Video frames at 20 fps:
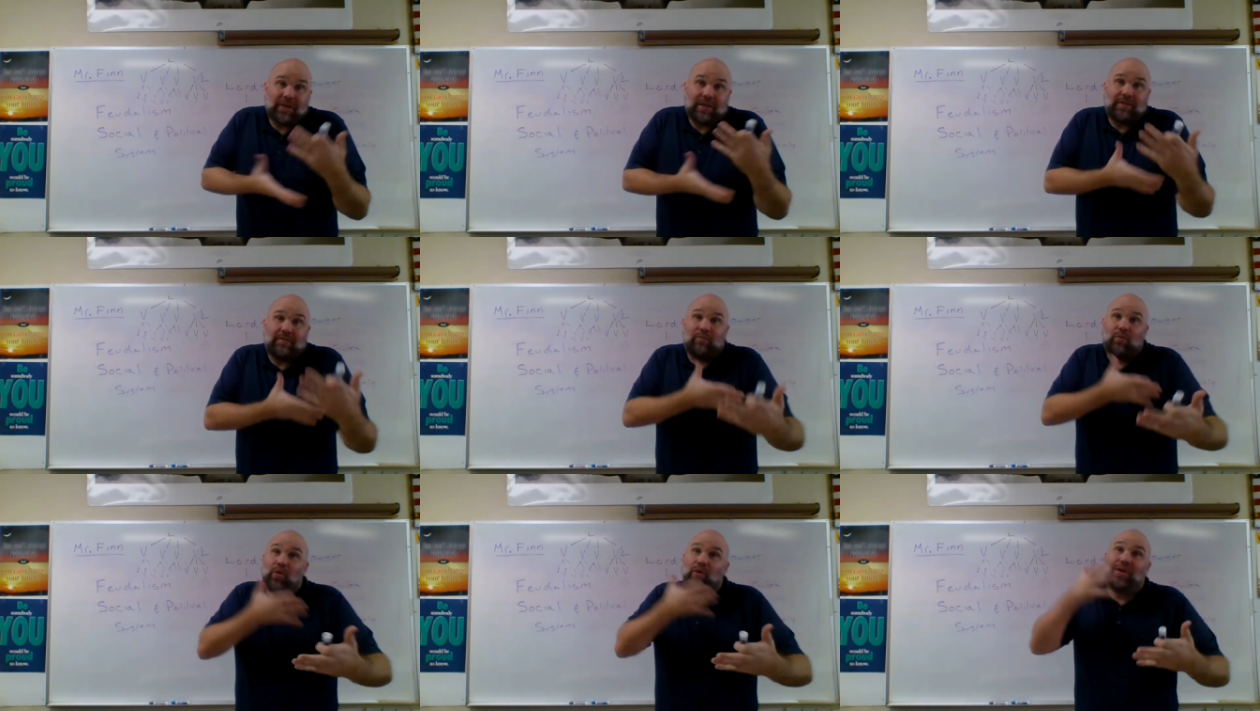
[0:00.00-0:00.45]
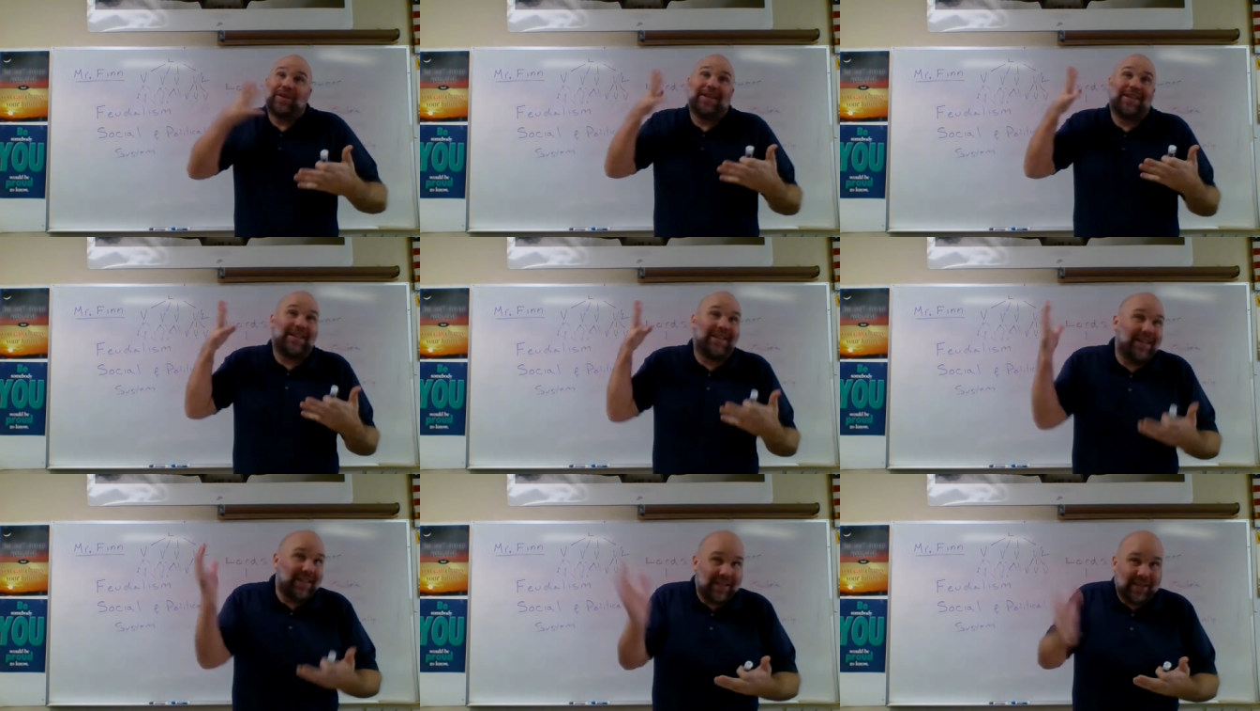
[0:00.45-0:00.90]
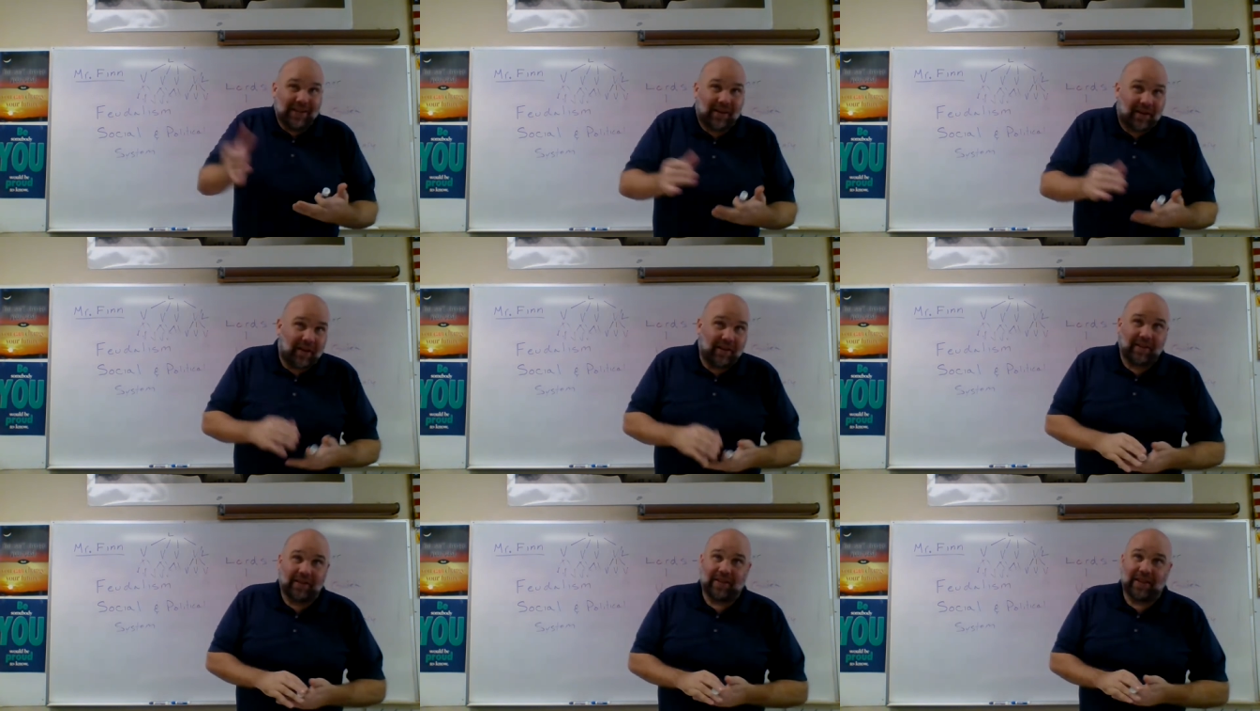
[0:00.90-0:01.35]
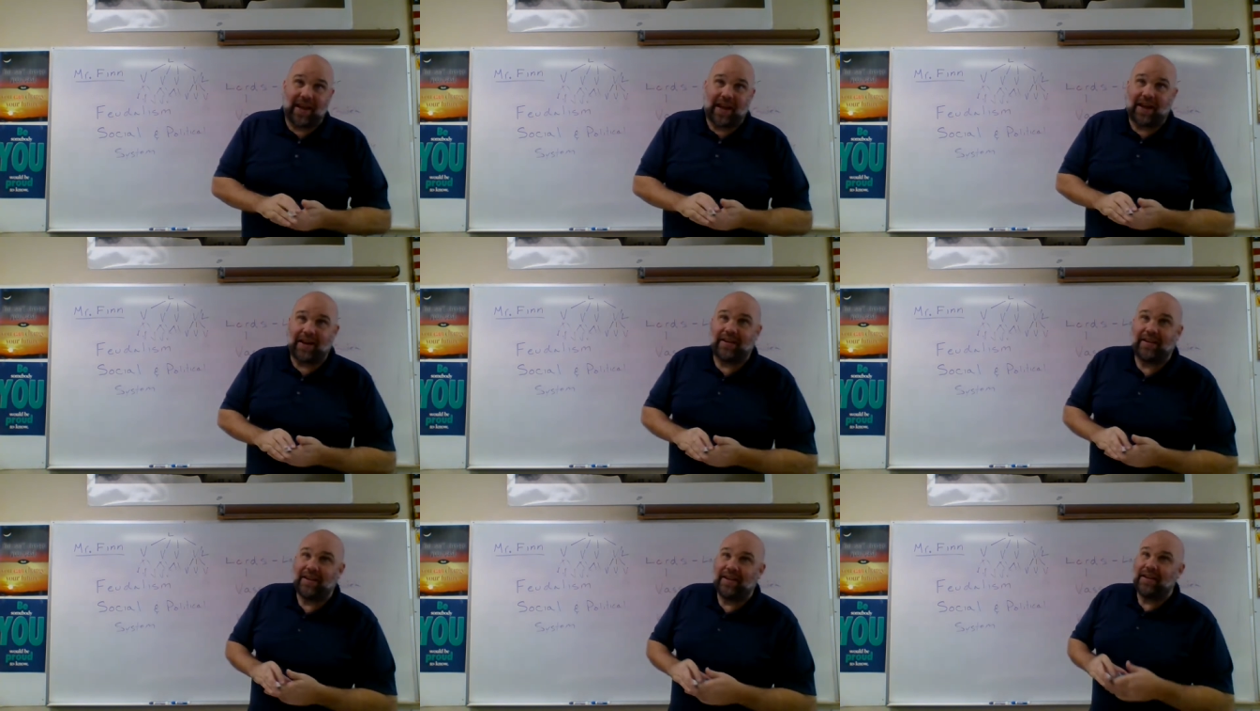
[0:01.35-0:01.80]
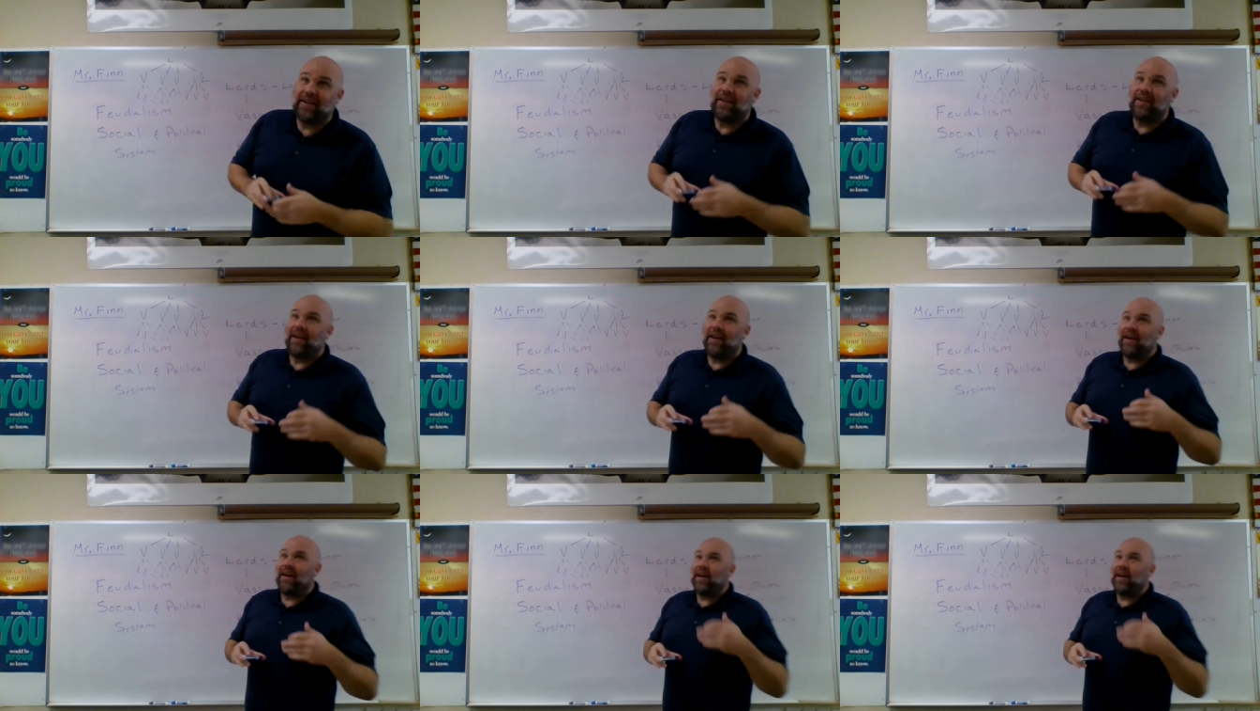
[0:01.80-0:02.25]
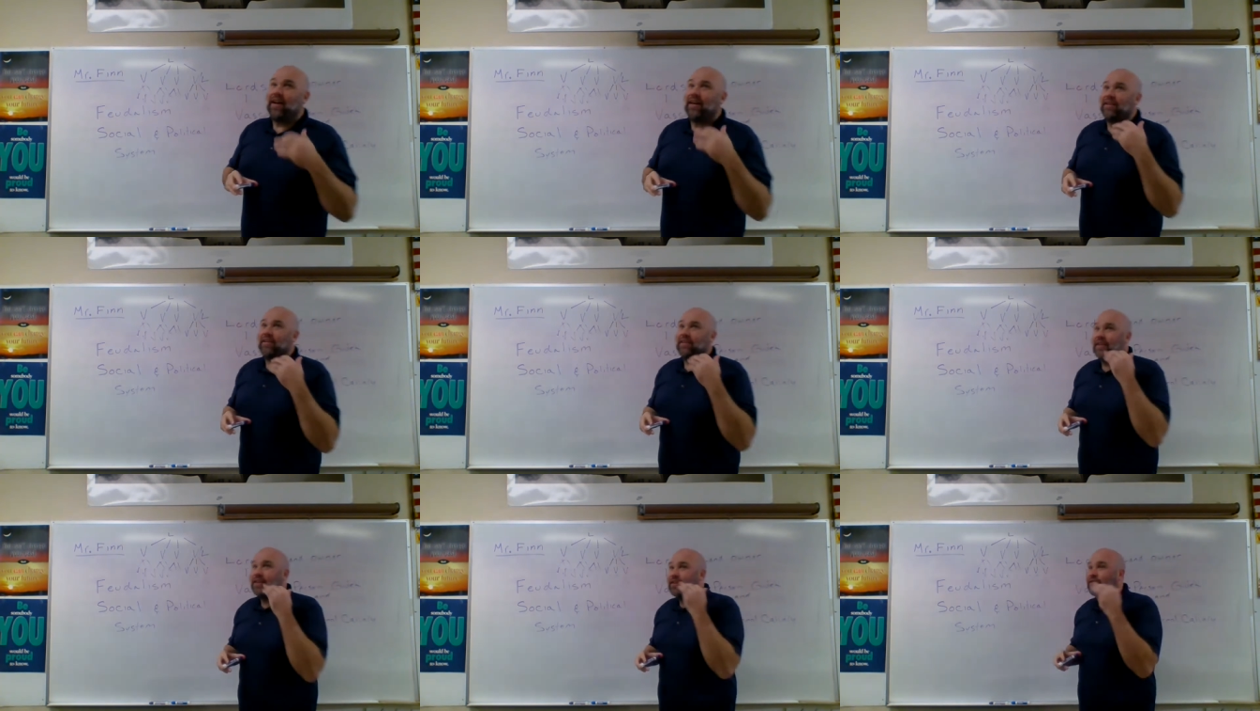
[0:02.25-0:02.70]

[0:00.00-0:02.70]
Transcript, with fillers: and we'll get to all of that uh, in